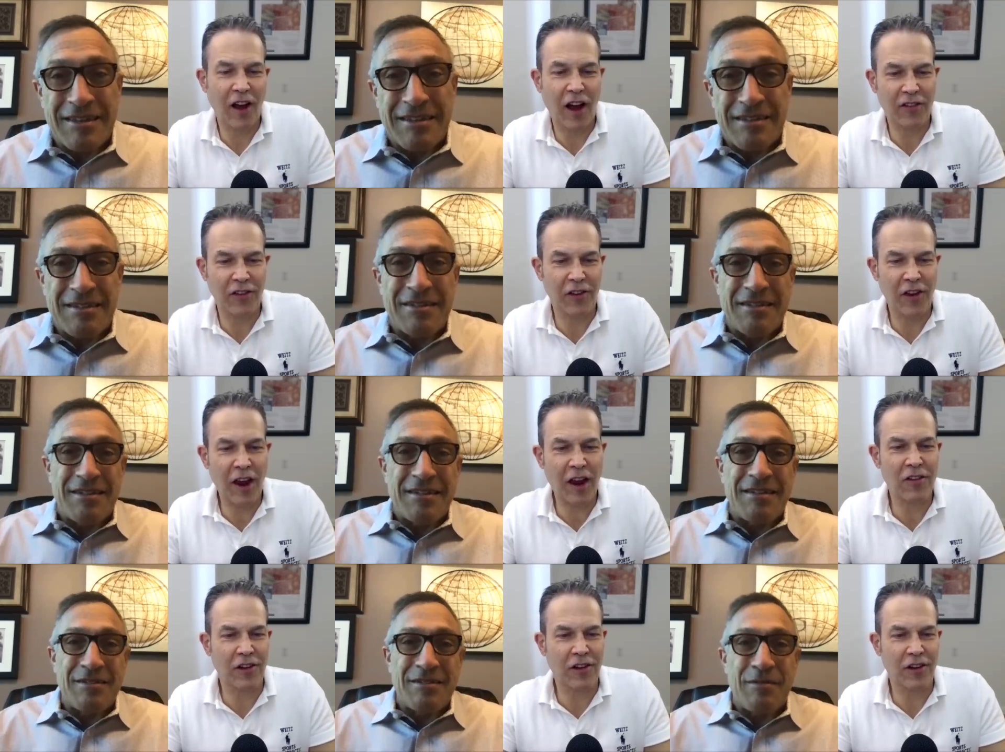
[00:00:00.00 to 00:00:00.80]

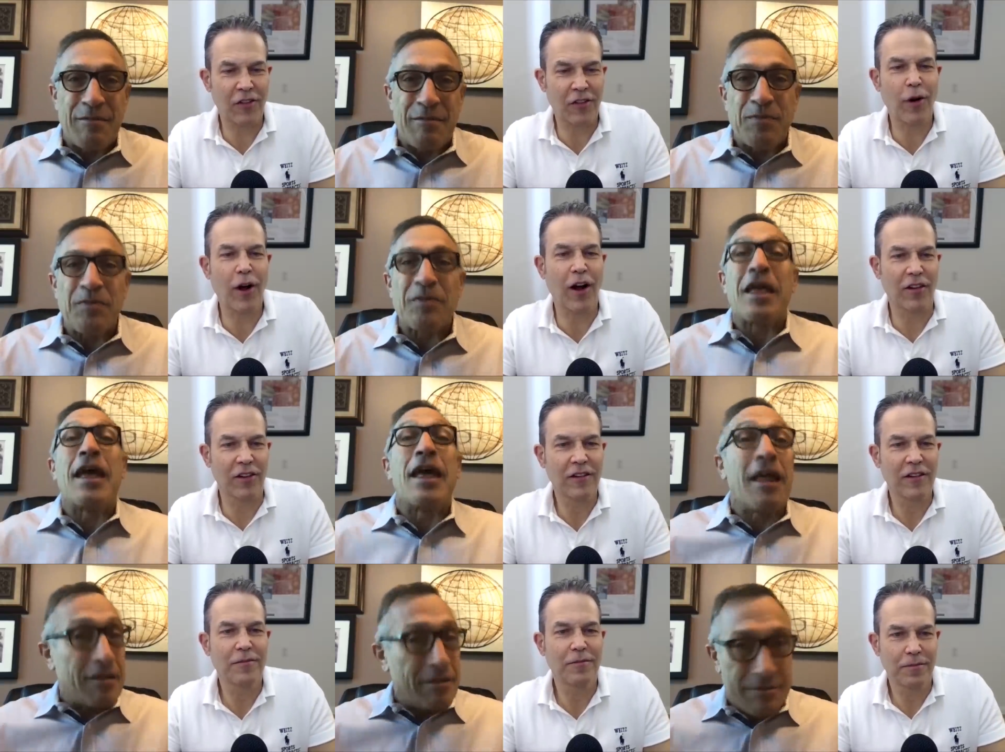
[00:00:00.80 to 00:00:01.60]
Speaker 1: oxidation as well.
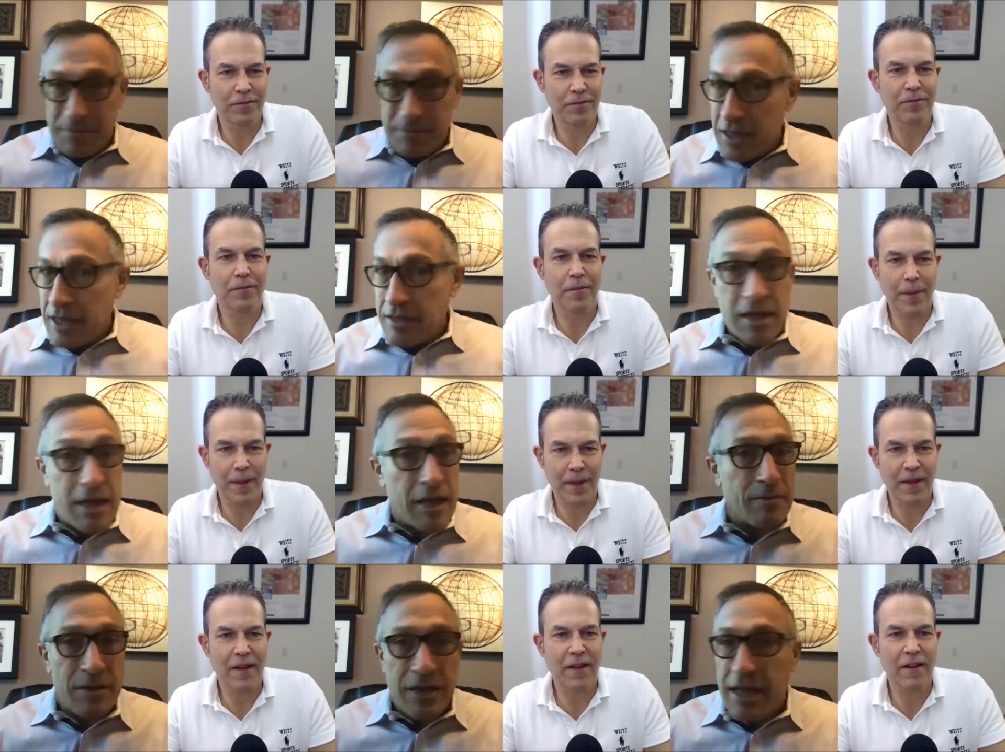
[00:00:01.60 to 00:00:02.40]
And,
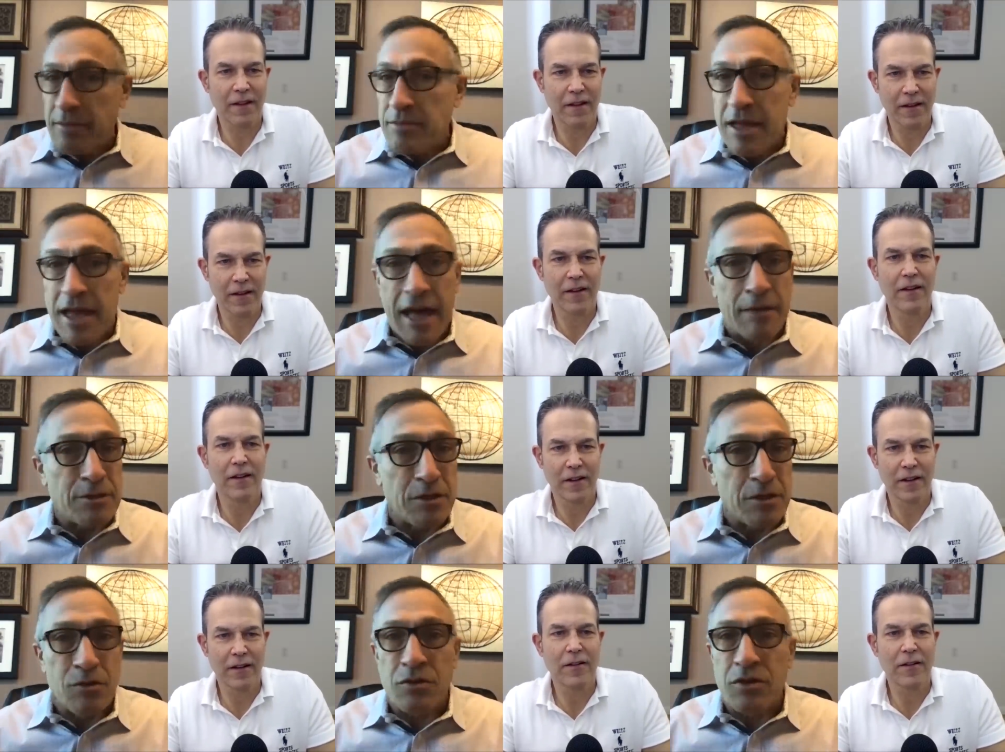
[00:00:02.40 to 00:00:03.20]
and, and,
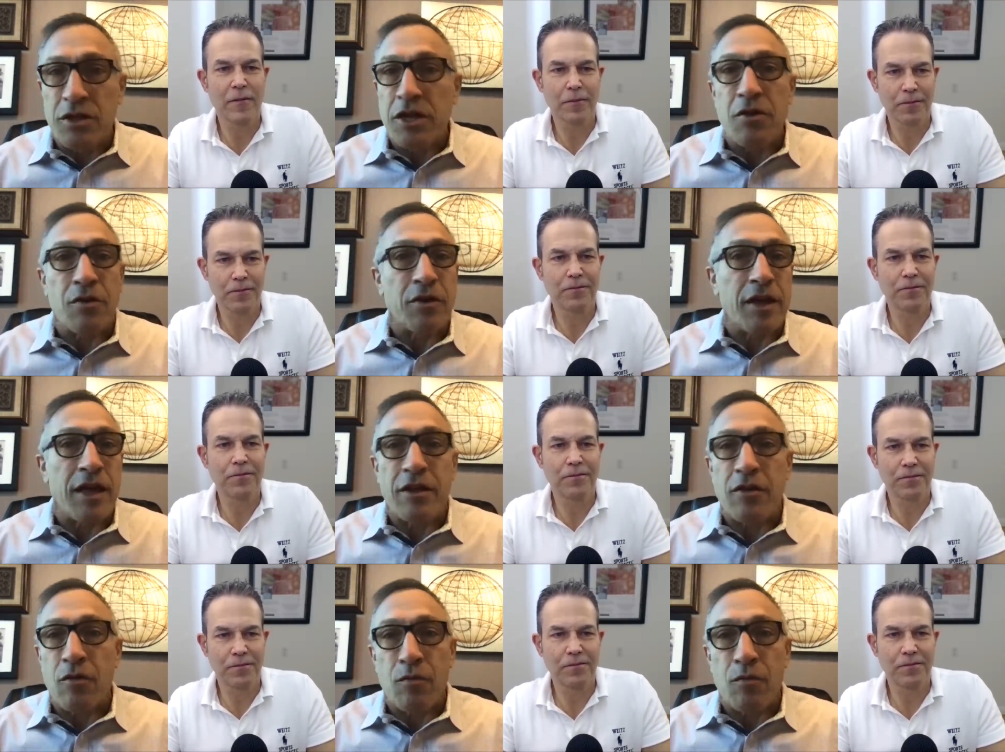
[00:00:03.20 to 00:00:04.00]
absolutely, you're
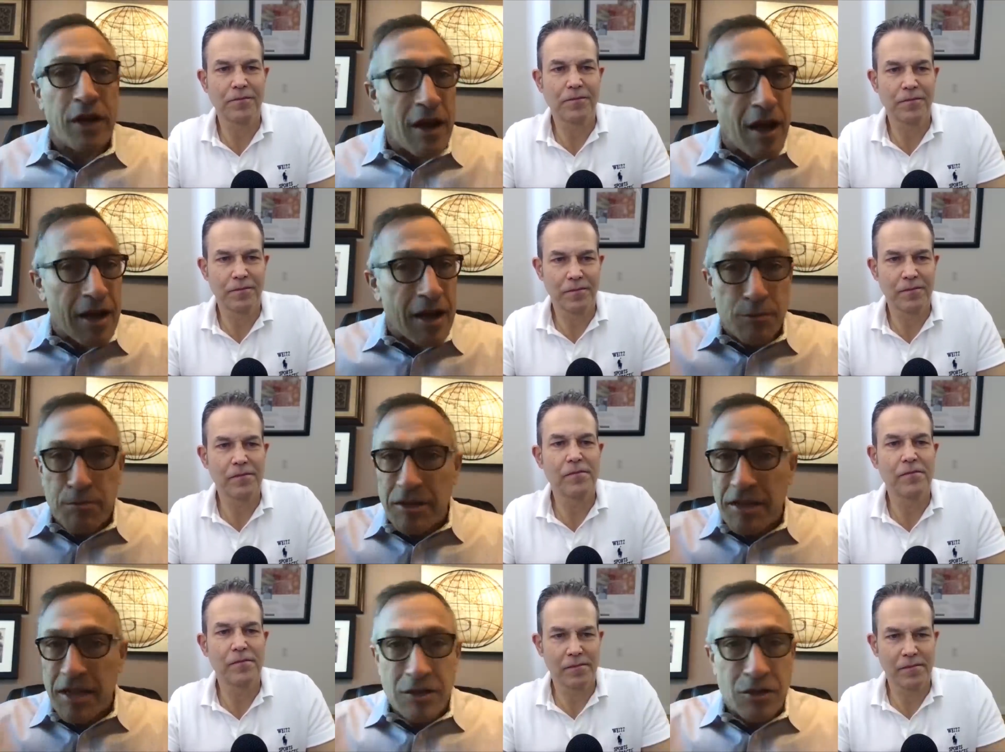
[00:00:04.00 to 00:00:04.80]
getting your redox
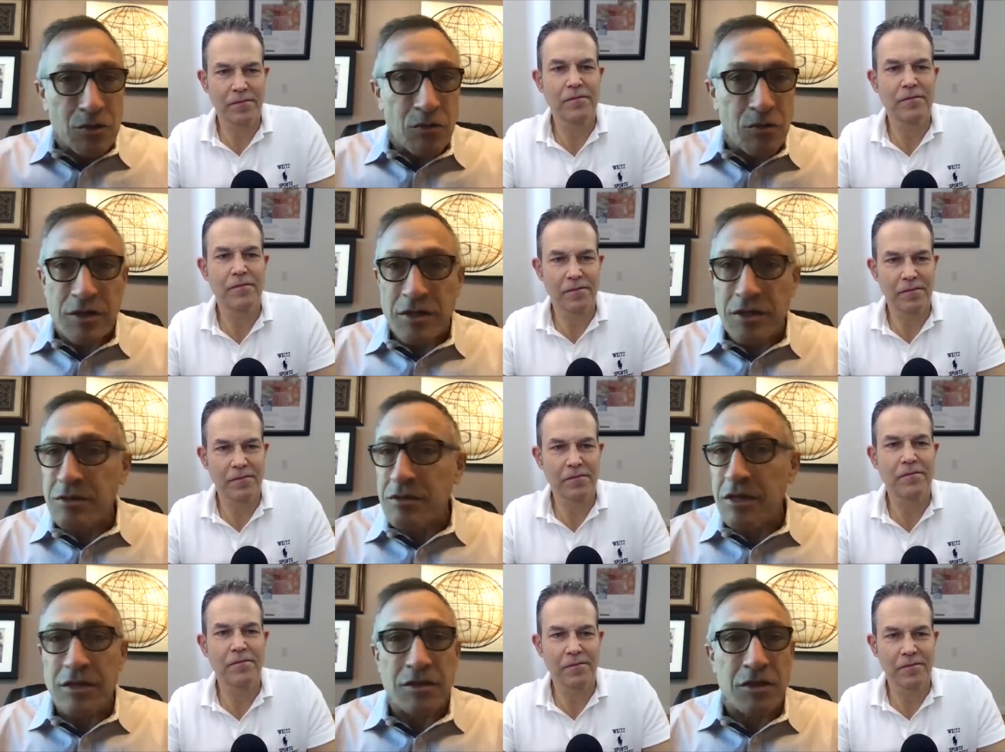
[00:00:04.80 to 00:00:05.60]
potential is,
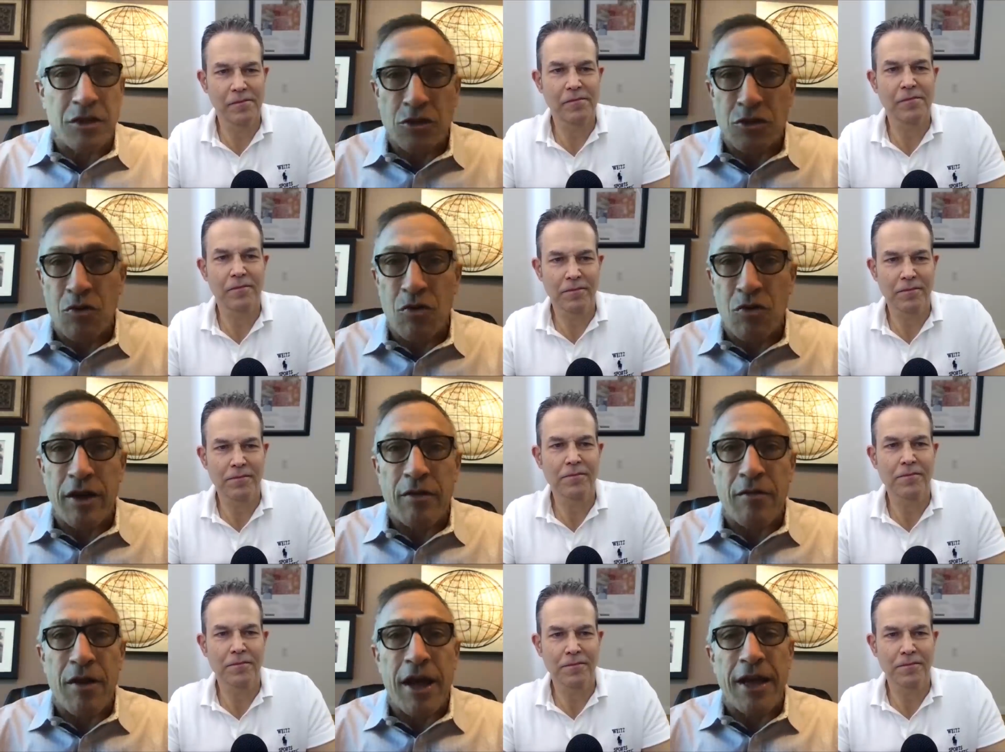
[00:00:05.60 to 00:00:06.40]
is
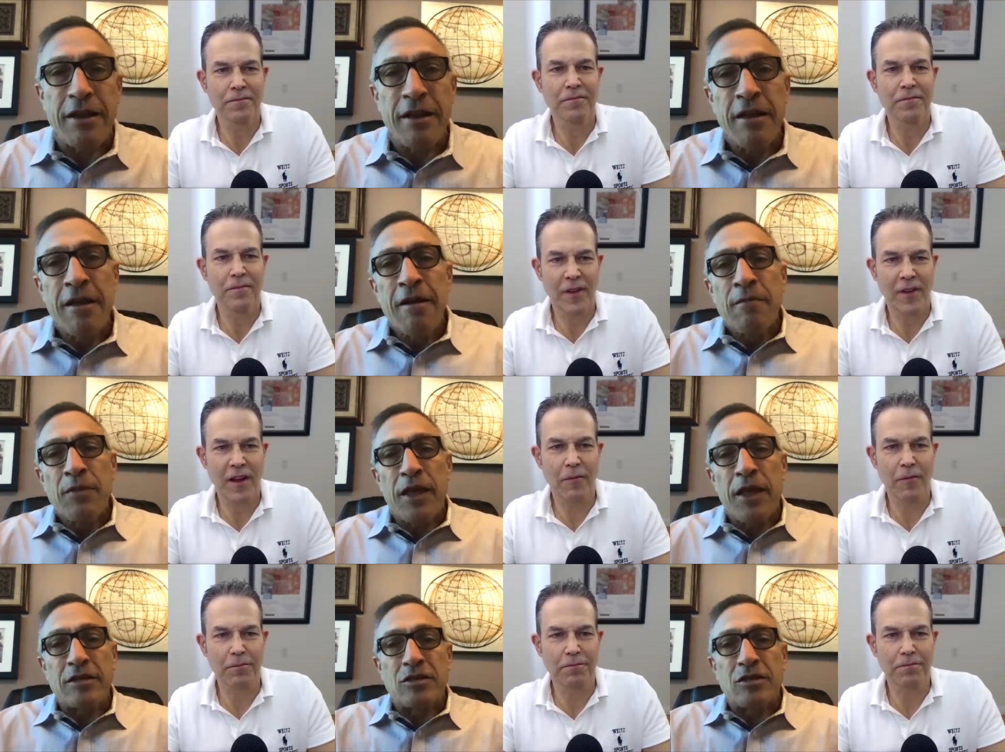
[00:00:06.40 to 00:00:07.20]
destroyed, right?
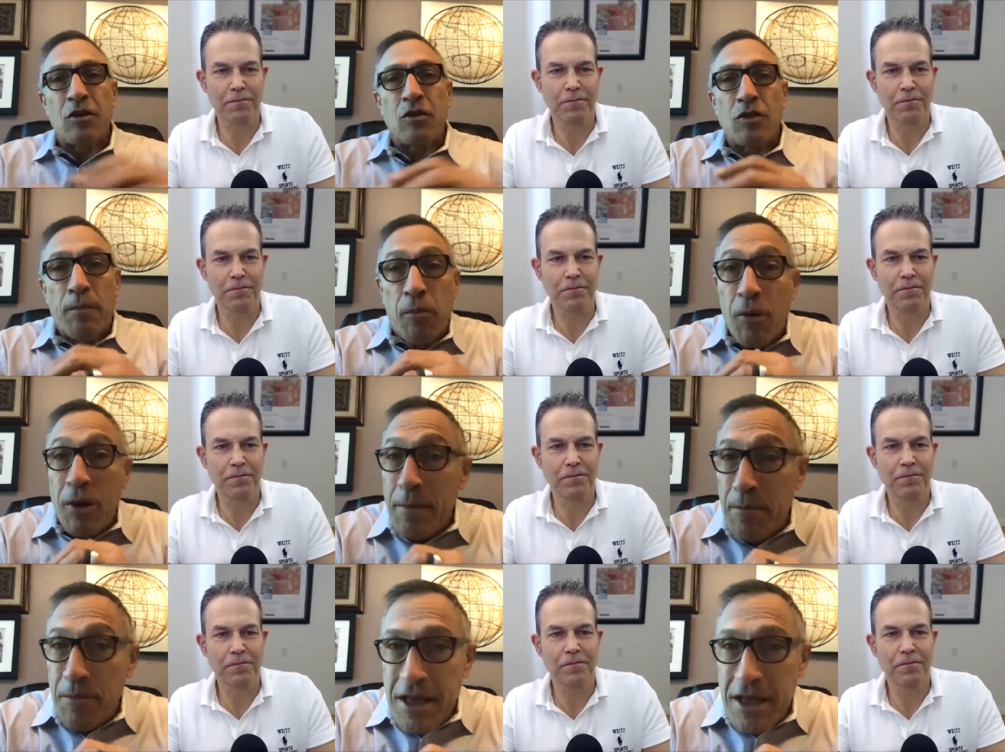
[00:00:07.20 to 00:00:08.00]
Yeah. And so the
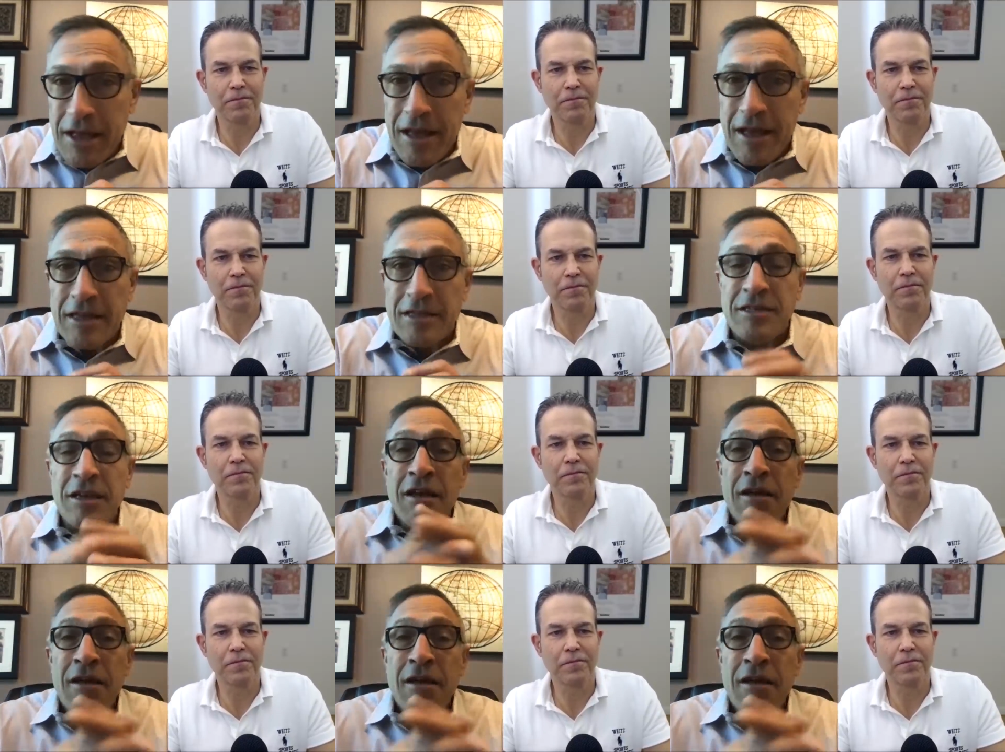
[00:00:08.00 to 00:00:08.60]
point being is